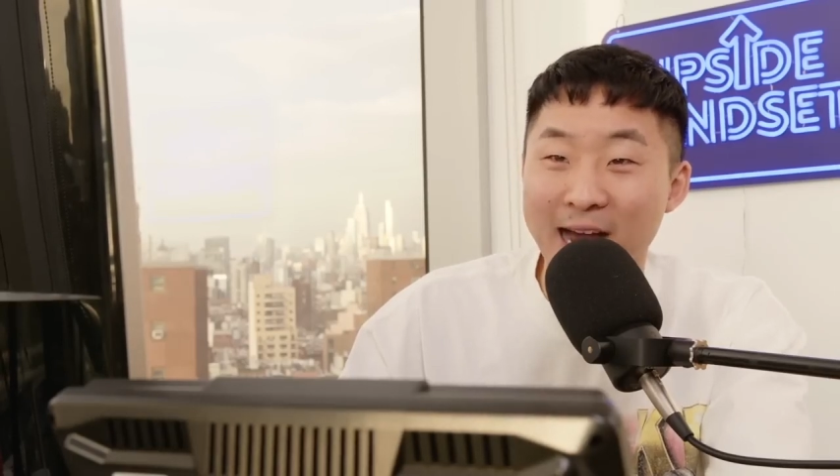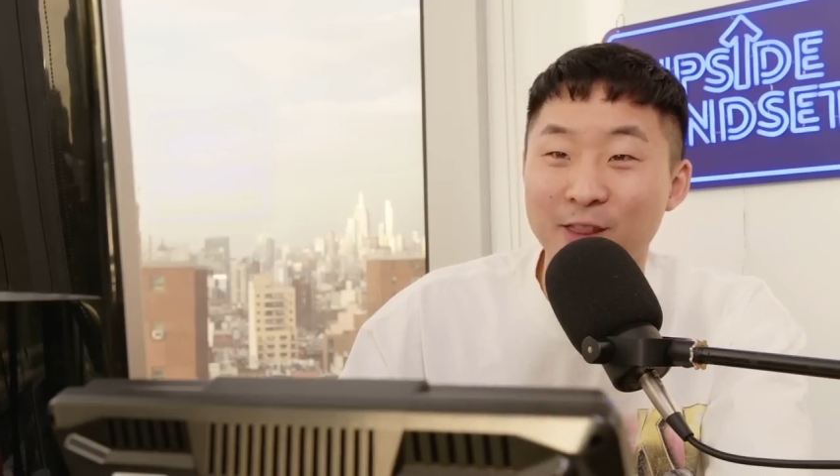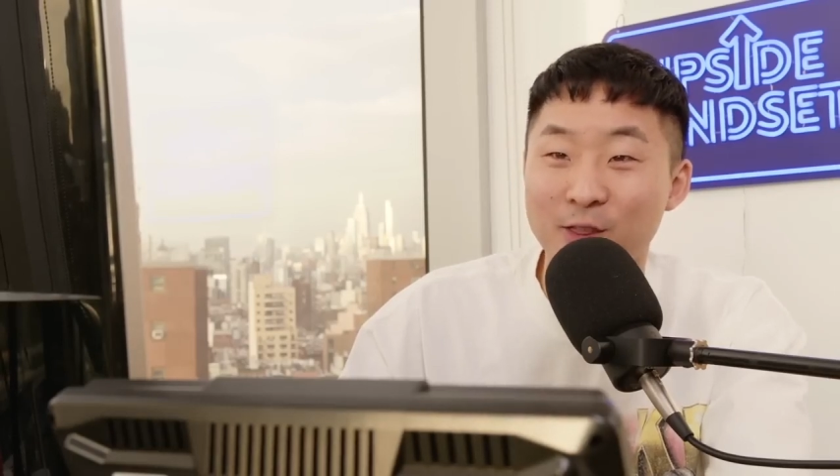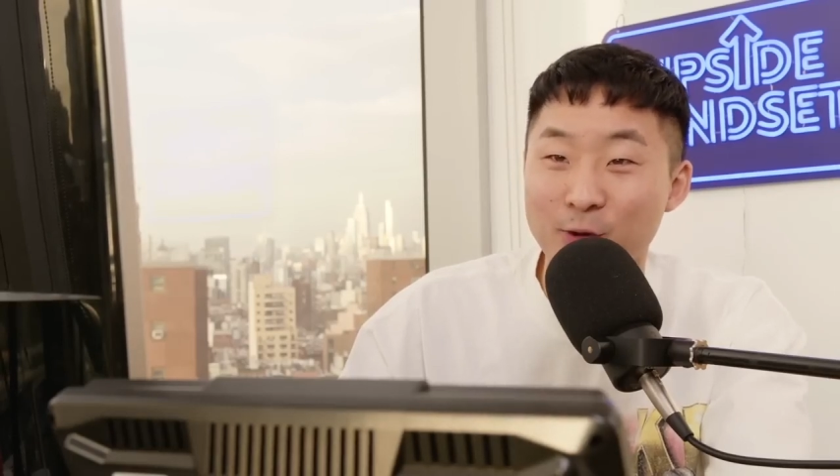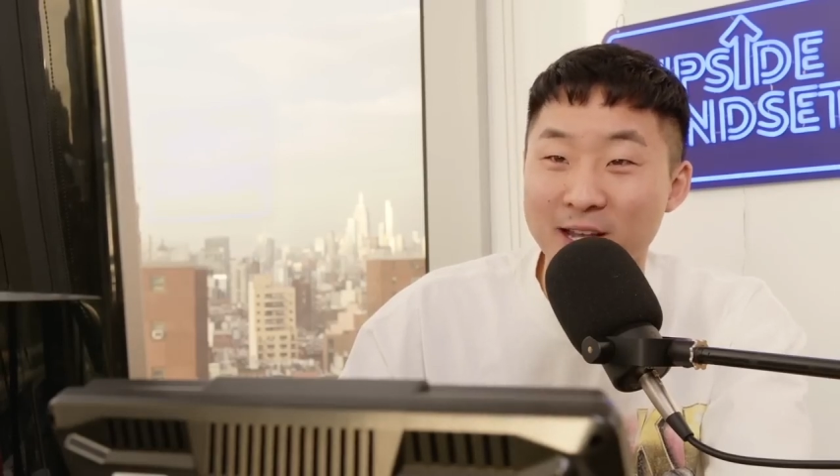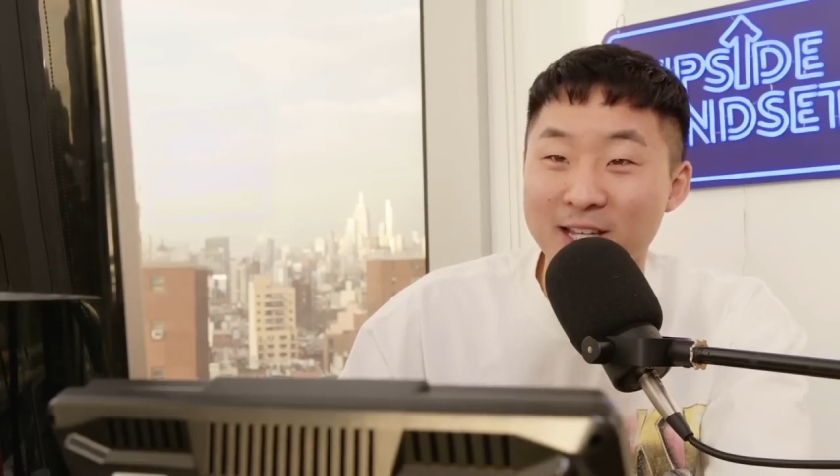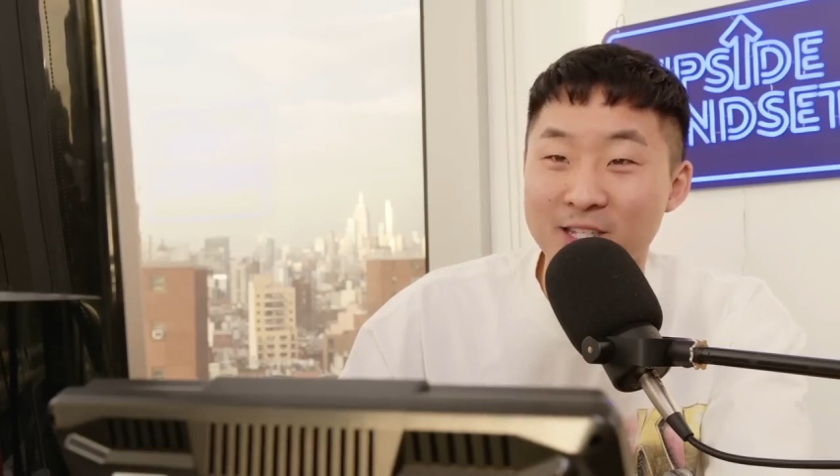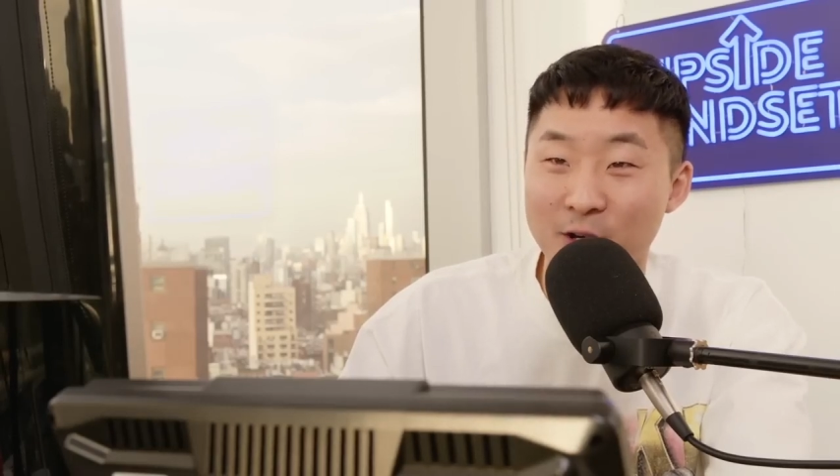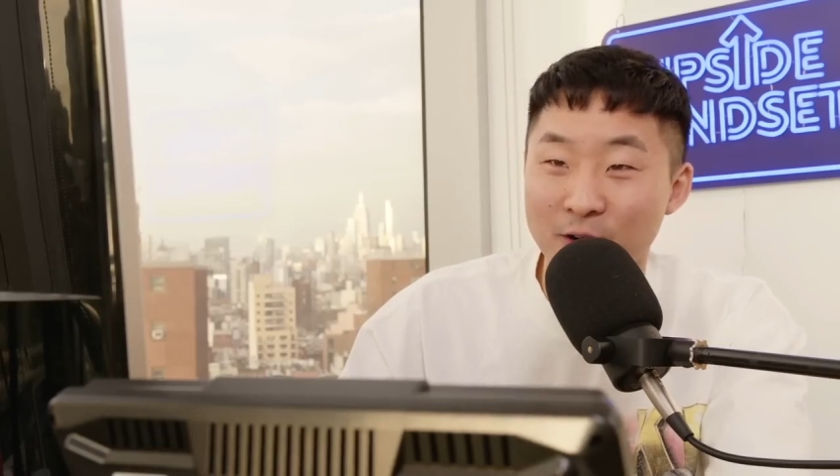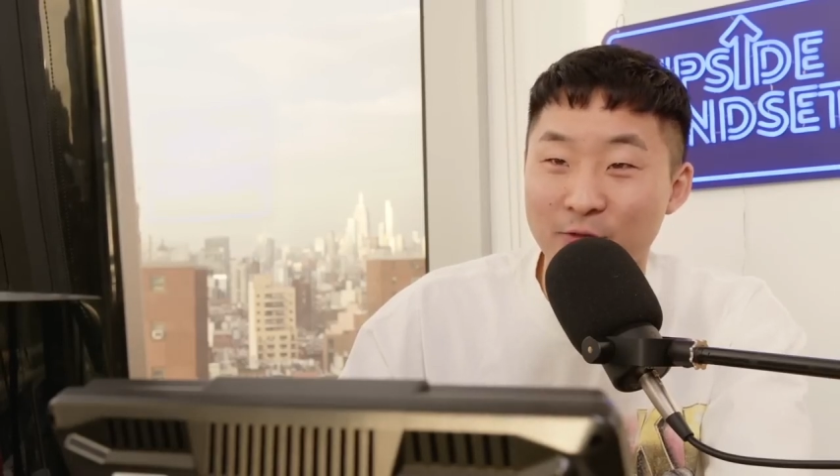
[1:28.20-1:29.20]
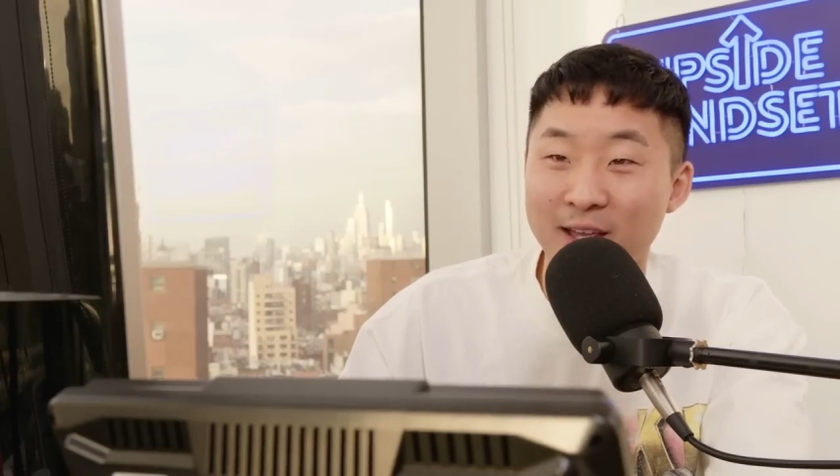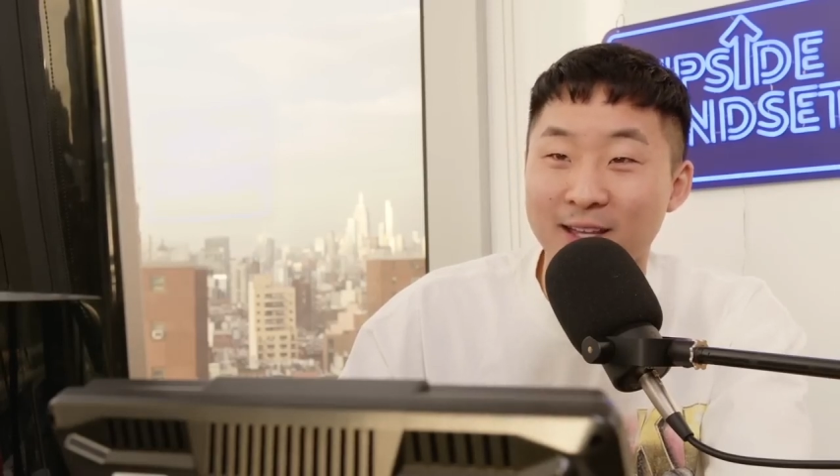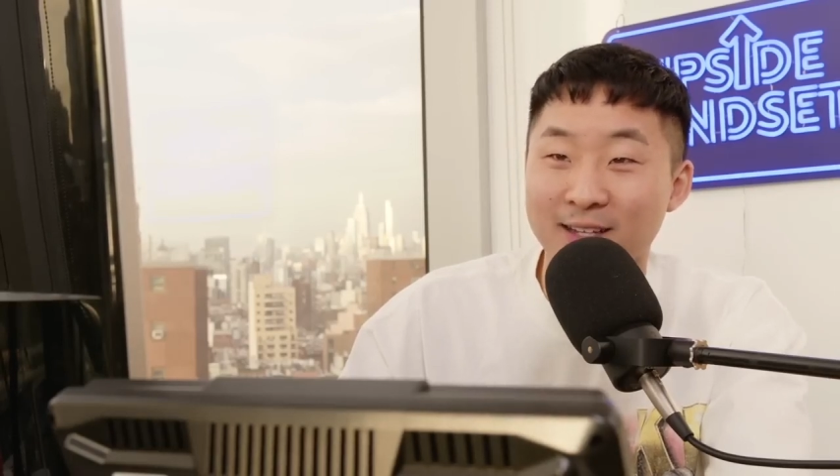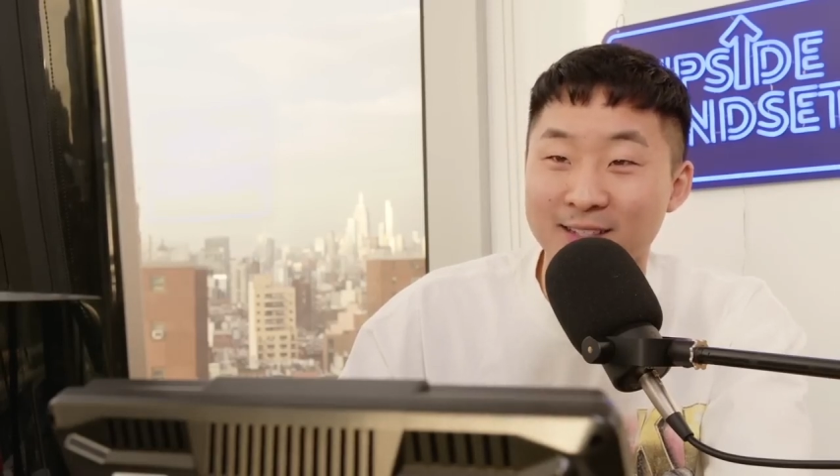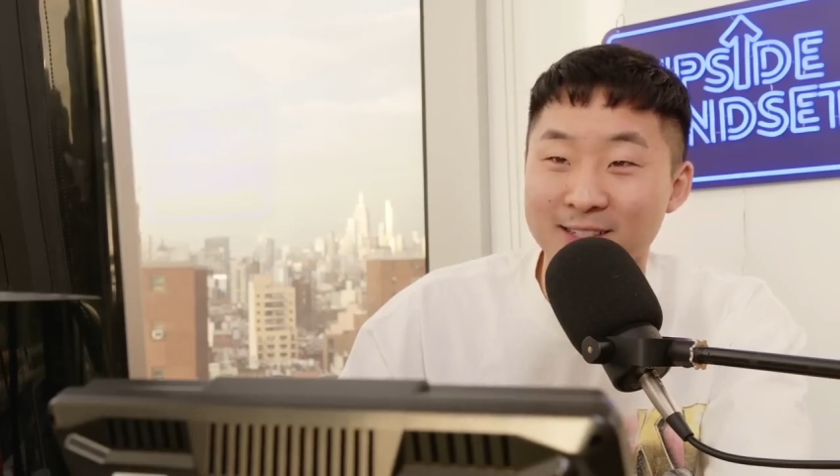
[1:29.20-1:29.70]
got 3
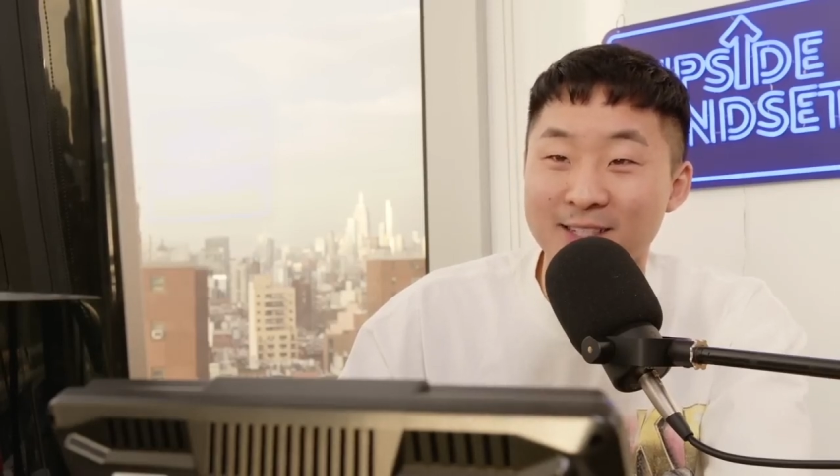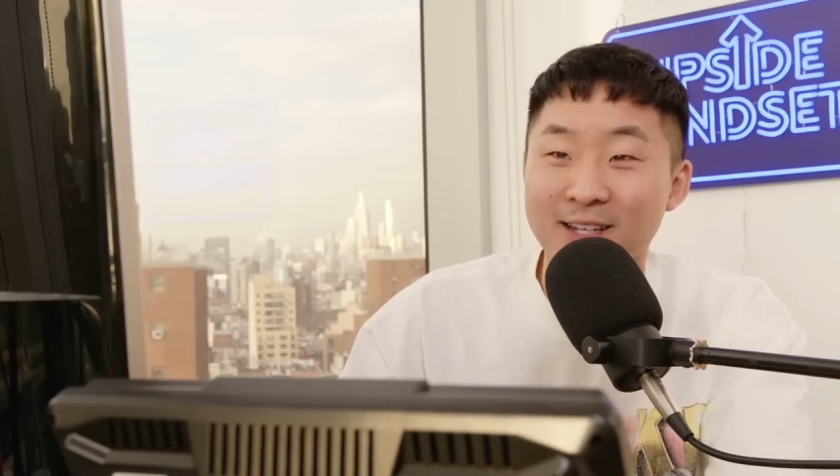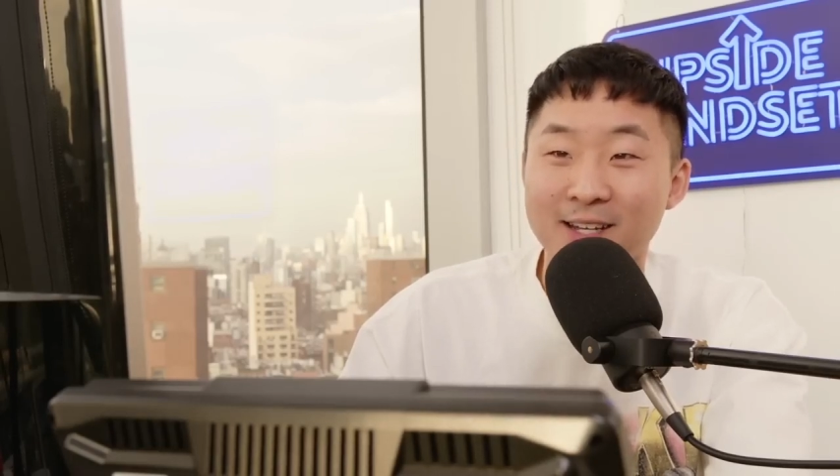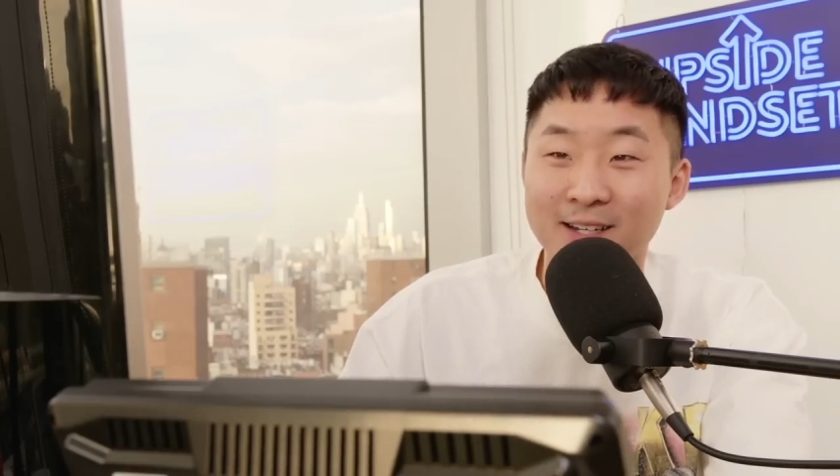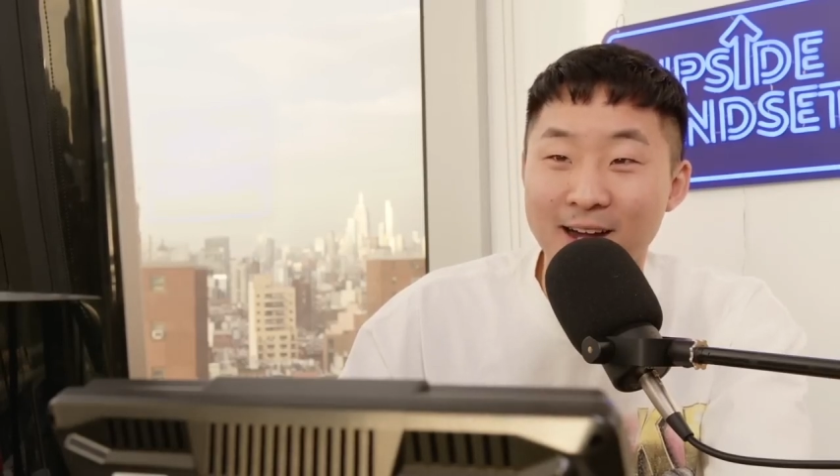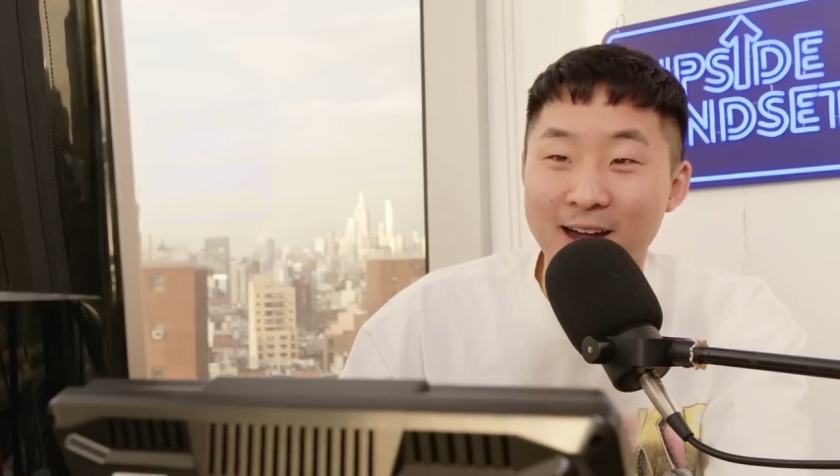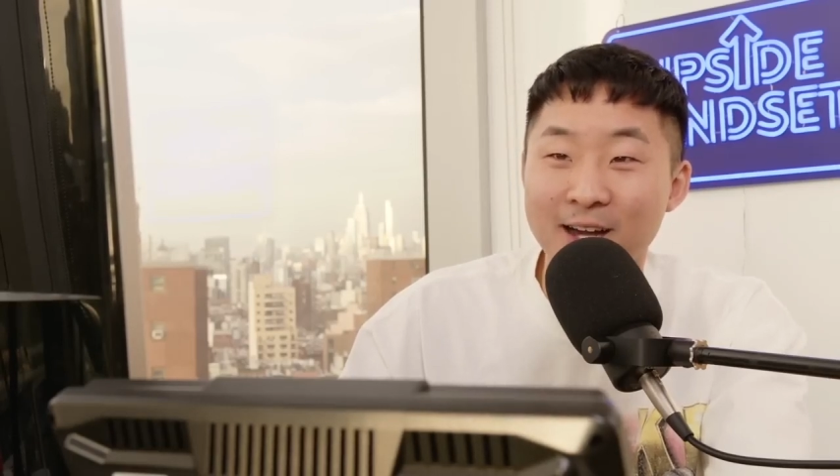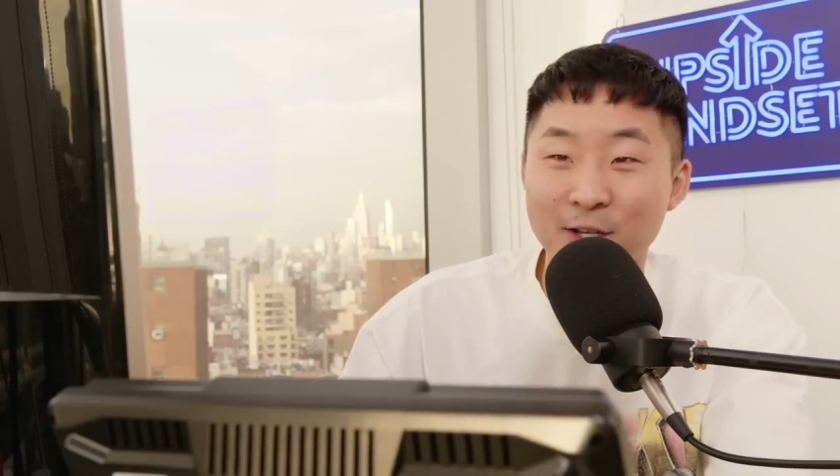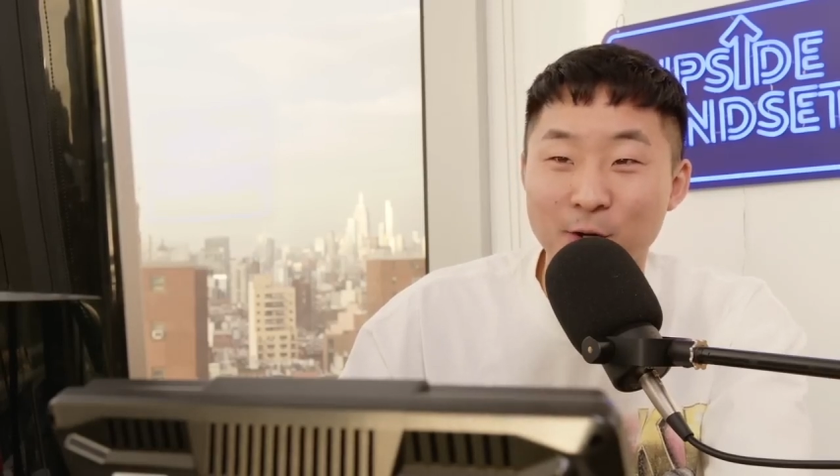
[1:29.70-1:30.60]
servings.